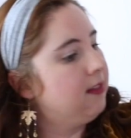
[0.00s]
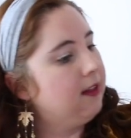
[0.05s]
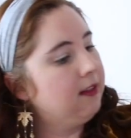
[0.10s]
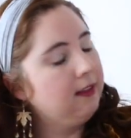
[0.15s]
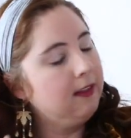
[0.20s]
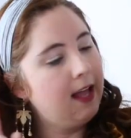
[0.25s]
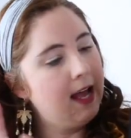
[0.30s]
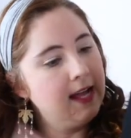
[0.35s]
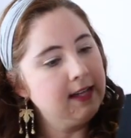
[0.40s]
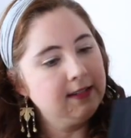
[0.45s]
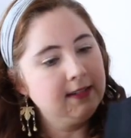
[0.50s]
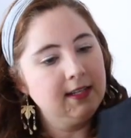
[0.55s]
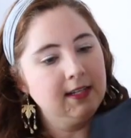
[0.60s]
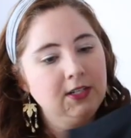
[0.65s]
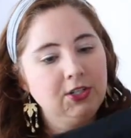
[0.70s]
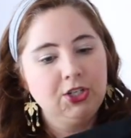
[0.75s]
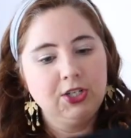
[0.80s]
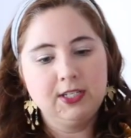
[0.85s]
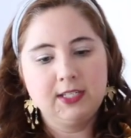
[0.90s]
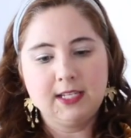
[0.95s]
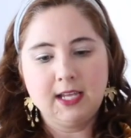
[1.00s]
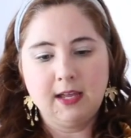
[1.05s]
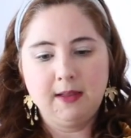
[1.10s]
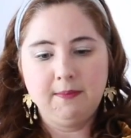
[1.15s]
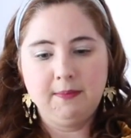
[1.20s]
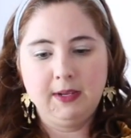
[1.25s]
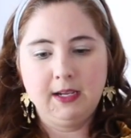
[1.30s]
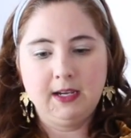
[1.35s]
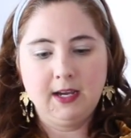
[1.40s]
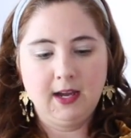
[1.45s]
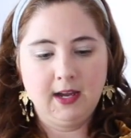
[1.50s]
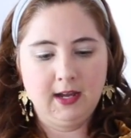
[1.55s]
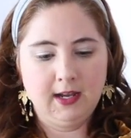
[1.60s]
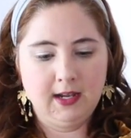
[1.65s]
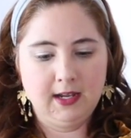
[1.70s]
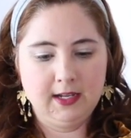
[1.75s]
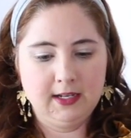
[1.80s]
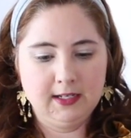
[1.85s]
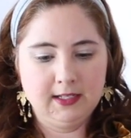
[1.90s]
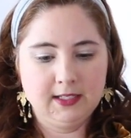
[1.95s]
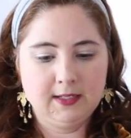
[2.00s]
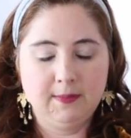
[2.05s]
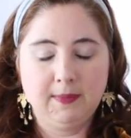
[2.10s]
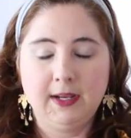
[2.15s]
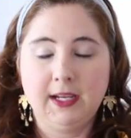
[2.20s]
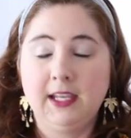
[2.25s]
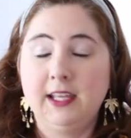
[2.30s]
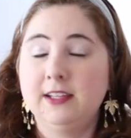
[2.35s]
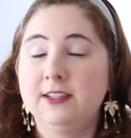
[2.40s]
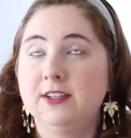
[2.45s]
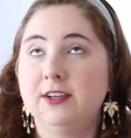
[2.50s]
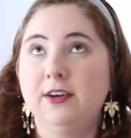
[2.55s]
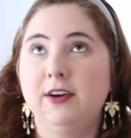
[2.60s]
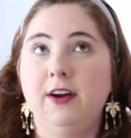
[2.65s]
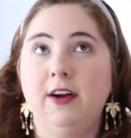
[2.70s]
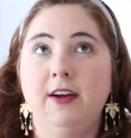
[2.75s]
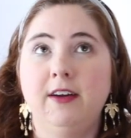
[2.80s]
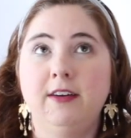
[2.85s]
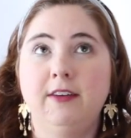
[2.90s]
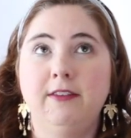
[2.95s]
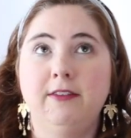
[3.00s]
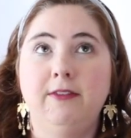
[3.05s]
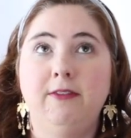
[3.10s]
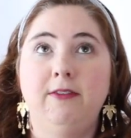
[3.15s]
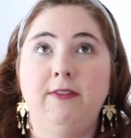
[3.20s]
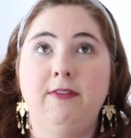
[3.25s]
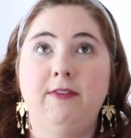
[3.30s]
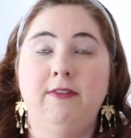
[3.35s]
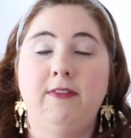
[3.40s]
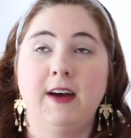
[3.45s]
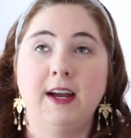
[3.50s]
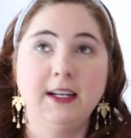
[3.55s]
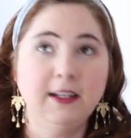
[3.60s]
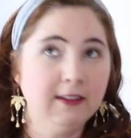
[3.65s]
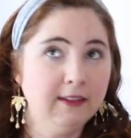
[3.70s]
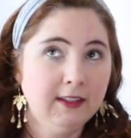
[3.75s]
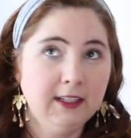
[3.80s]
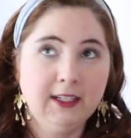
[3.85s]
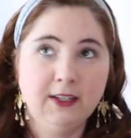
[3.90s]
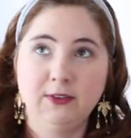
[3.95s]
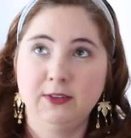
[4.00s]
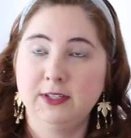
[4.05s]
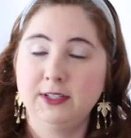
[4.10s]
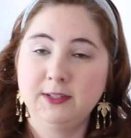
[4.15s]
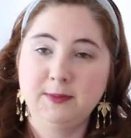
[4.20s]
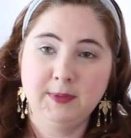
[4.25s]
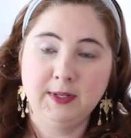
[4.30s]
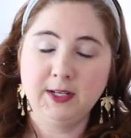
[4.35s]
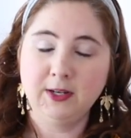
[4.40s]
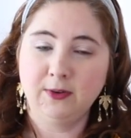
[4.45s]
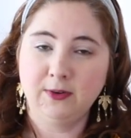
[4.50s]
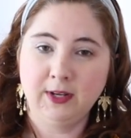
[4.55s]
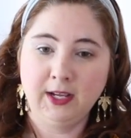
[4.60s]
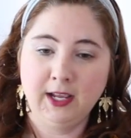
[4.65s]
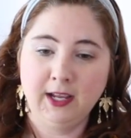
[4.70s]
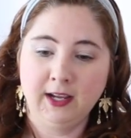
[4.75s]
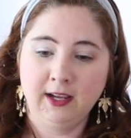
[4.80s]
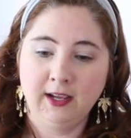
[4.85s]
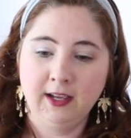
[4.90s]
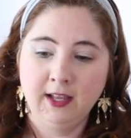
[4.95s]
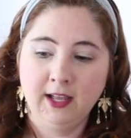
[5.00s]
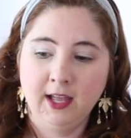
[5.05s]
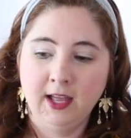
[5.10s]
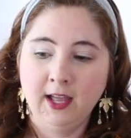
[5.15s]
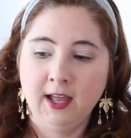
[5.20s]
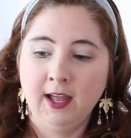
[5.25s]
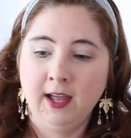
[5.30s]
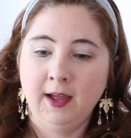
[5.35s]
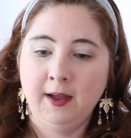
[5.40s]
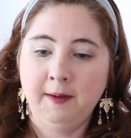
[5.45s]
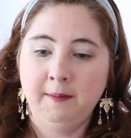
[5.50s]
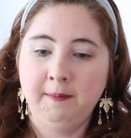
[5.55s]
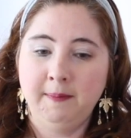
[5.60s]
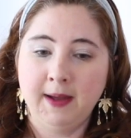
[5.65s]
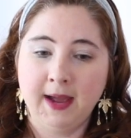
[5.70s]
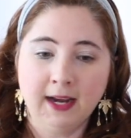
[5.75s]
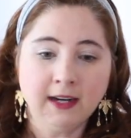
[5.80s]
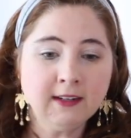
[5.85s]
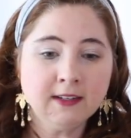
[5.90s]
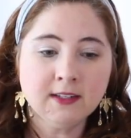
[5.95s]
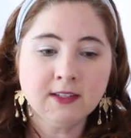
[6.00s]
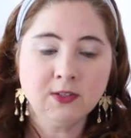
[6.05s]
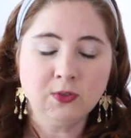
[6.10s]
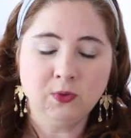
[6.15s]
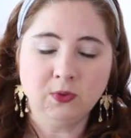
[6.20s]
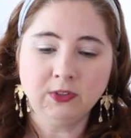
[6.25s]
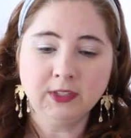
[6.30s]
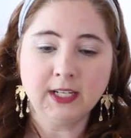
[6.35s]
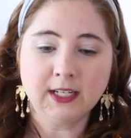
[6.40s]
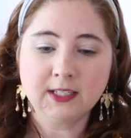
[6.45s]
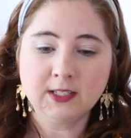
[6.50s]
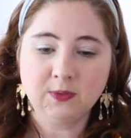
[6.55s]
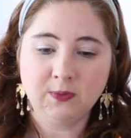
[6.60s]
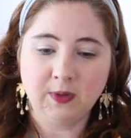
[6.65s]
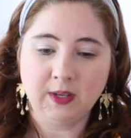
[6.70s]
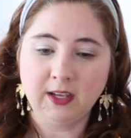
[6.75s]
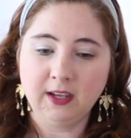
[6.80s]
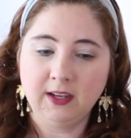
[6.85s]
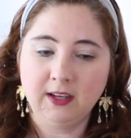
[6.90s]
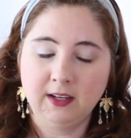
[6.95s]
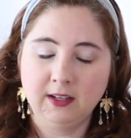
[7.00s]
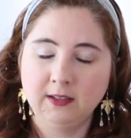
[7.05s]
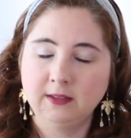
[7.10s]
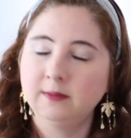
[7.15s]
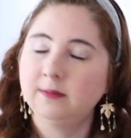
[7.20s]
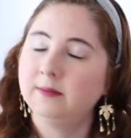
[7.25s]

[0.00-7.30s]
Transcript: the last thing she sent, because my kids are finally going to be going back to school next week,